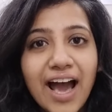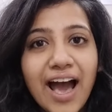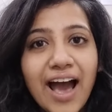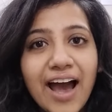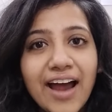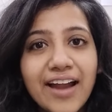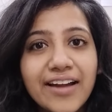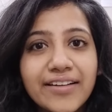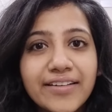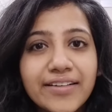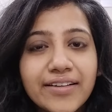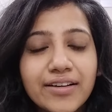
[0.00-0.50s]

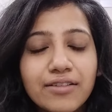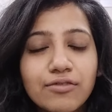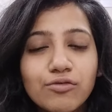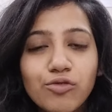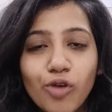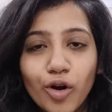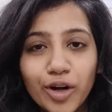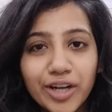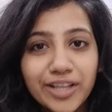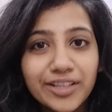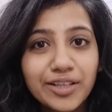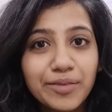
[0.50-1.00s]
and
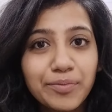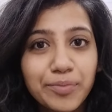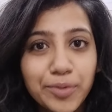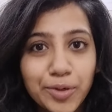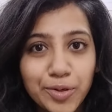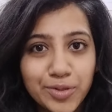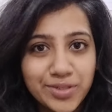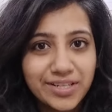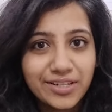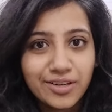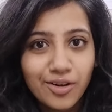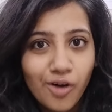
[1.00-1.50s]
what are the
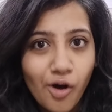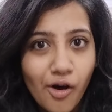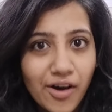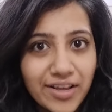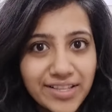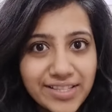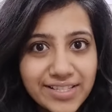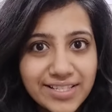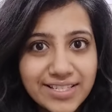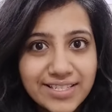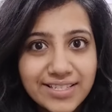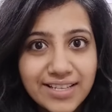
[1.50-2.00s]
pros and
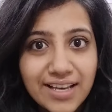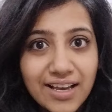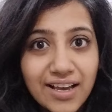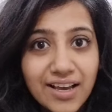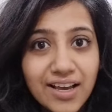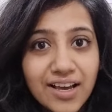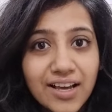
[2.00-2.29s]
cons